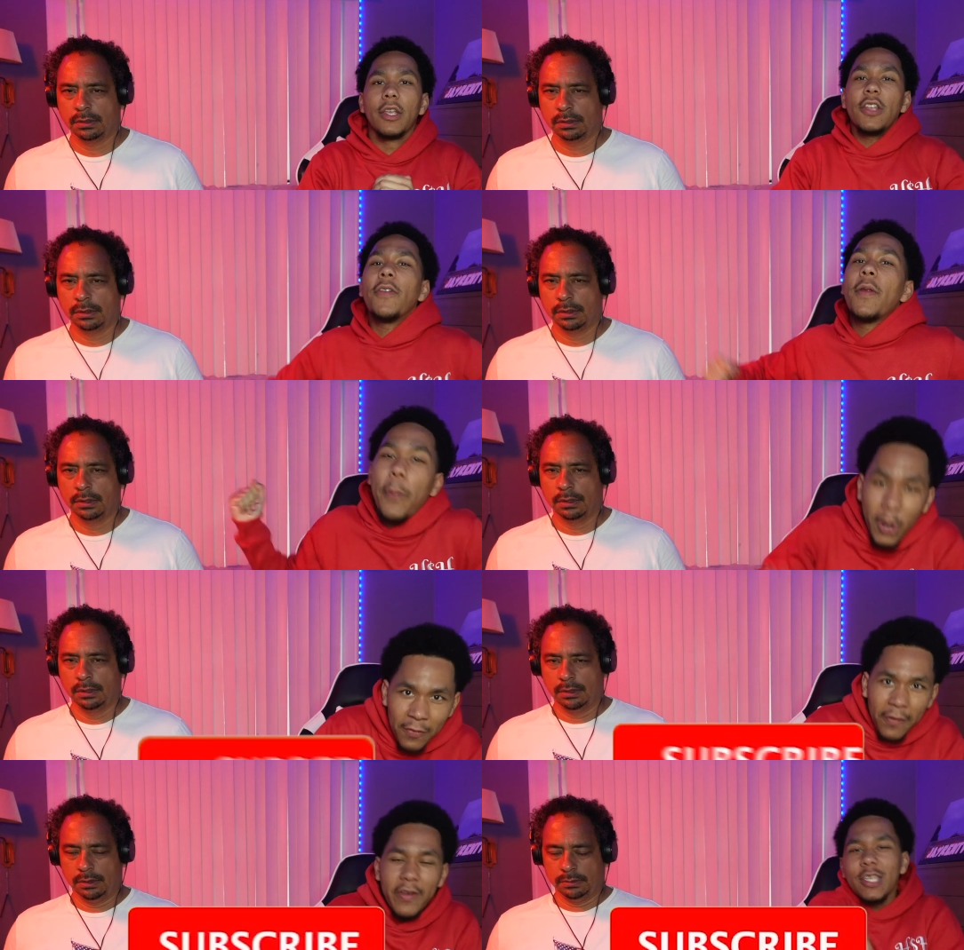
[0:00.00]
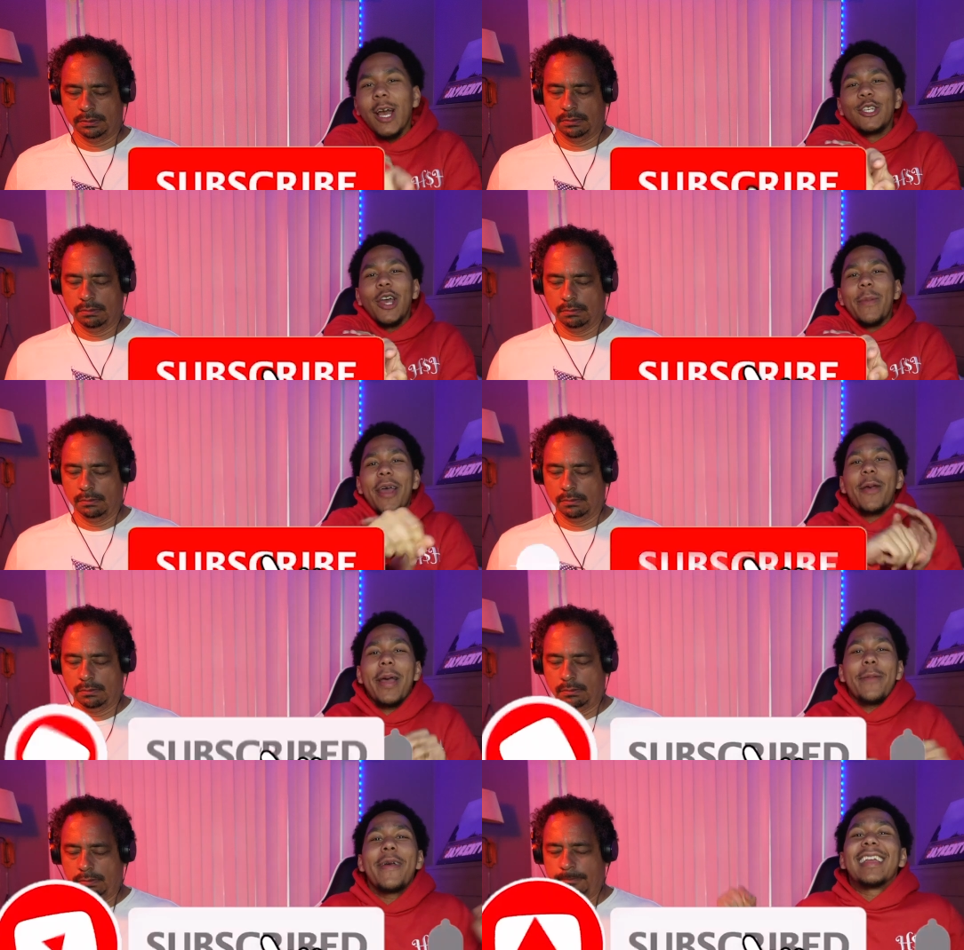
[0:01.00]
Speaker 1: JT the building for you, Scott Show, uh, man. Back and
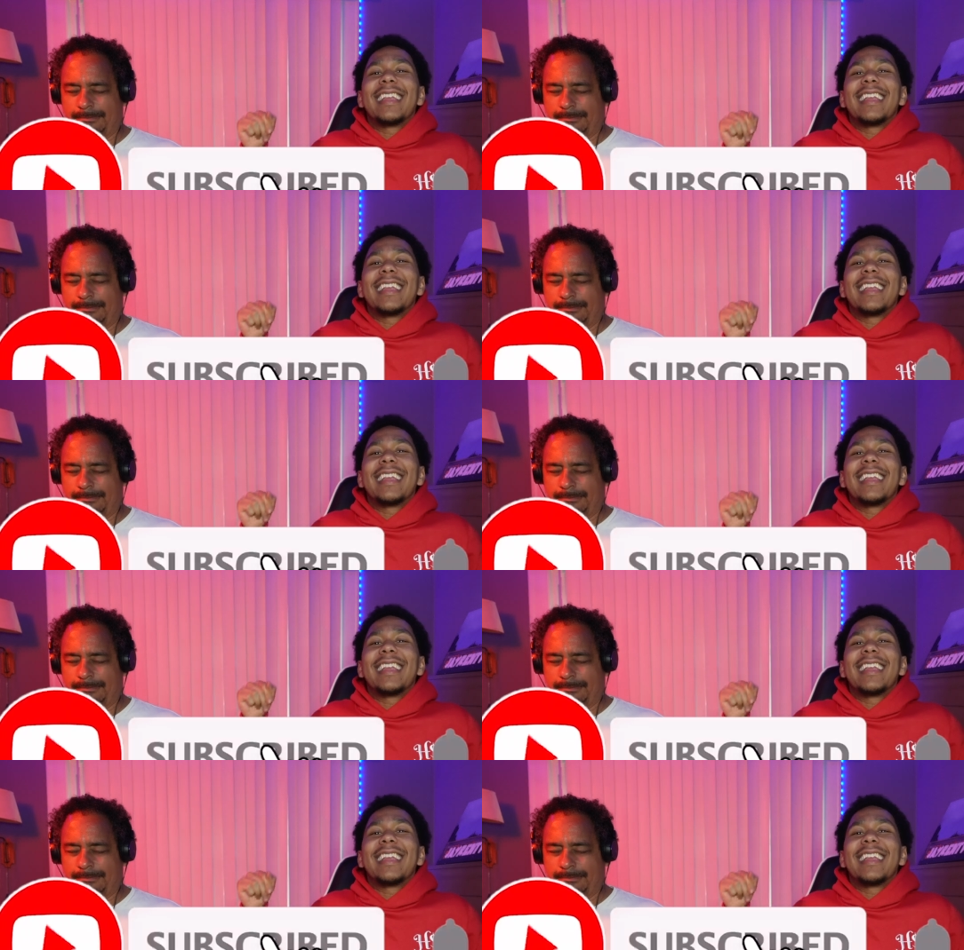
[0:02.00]
back.